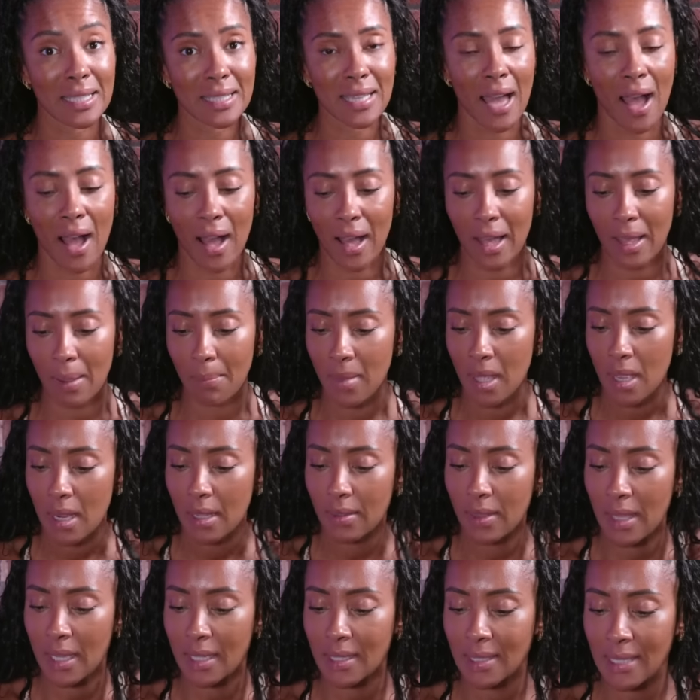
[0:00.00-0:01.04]
the time,
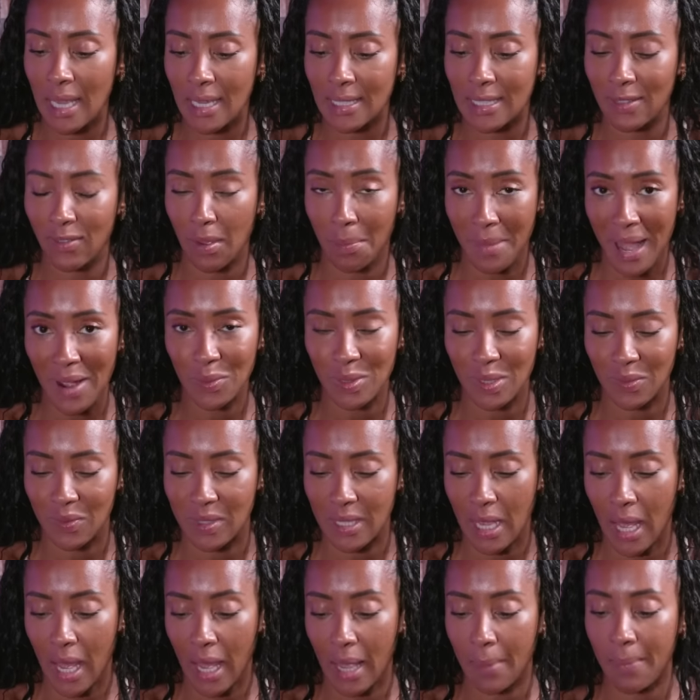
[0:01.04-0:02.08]
the excessive amounts of
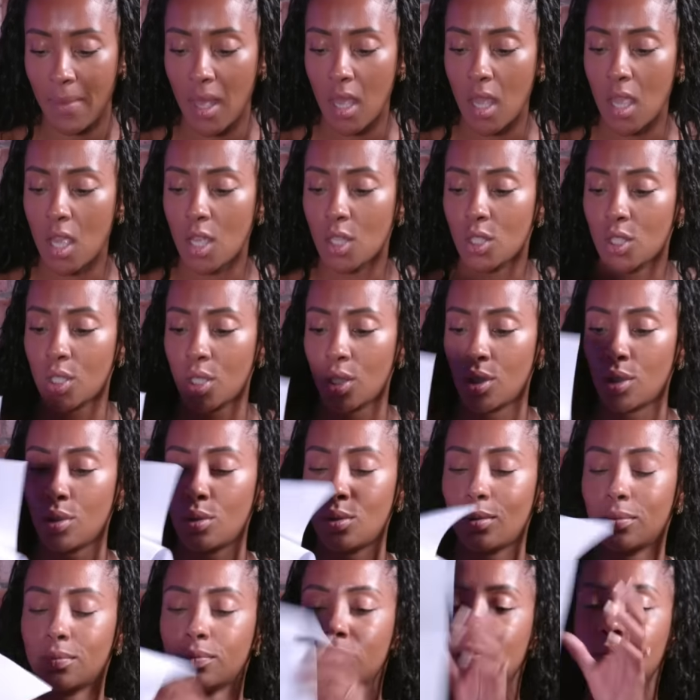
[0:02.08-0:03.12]
time,
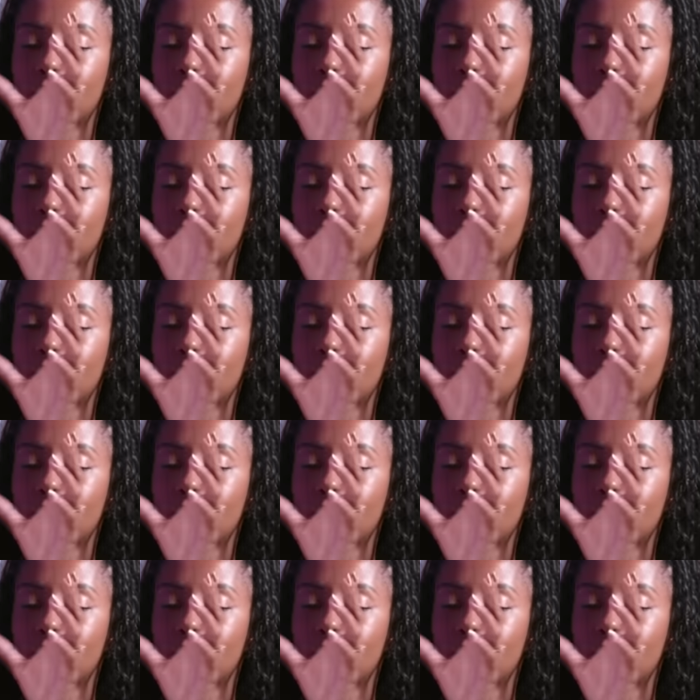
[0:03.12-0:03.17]
to